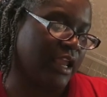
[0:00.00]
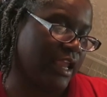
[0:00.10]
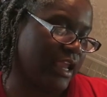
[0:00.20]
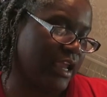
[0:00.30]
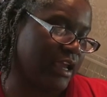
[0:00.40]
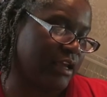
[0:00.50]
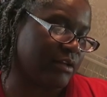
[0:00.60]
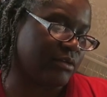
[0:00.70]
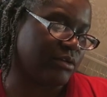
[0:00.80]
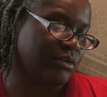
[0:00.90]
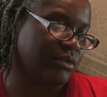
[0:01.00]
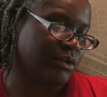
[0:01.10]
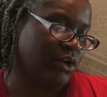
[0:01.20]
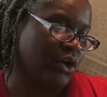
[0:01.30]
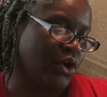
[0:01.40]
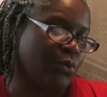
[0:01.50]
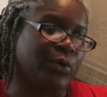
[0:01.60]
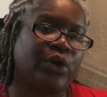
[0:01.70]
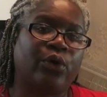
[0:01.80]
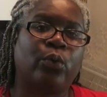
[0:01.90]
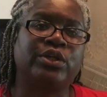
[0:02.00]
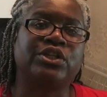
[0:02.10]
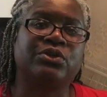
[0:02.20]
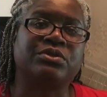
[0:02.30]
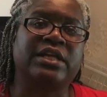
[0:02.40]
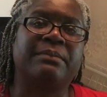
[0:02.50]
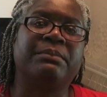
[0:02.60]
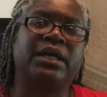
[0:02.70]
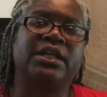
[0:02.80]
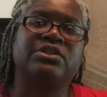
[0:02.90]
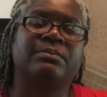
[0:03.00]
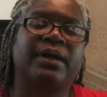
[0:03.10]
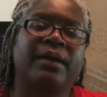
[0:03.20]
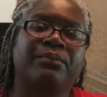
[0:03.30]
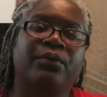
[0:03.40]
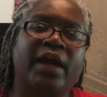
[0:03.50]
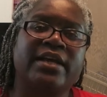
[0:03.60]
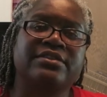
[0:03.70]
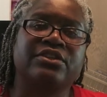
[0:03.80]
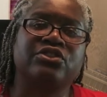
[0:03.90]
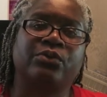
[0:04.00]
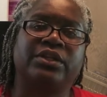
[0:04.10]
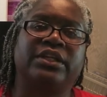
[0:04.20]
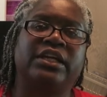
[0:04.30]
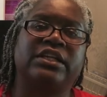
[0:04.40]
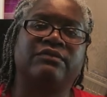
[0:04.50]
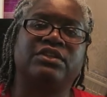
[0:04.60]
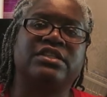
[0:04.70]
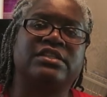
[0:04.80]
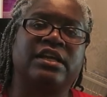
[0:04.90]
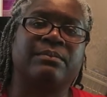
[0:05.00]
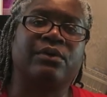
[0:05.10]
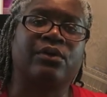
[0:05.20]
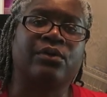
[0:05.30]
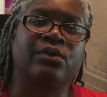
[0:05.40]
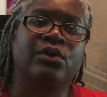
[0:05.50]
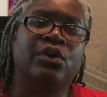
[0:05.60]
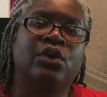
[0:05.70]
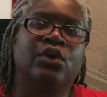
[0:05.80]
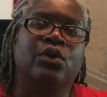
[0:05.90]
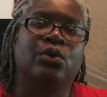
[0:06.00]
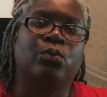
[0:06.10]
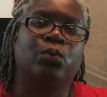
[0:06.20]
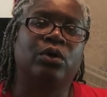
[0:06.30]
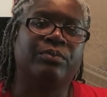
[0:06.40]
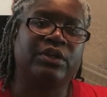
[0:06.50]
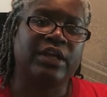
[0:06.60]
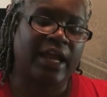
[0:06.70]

and we are going to use that money to buy prizes so at the end of December will be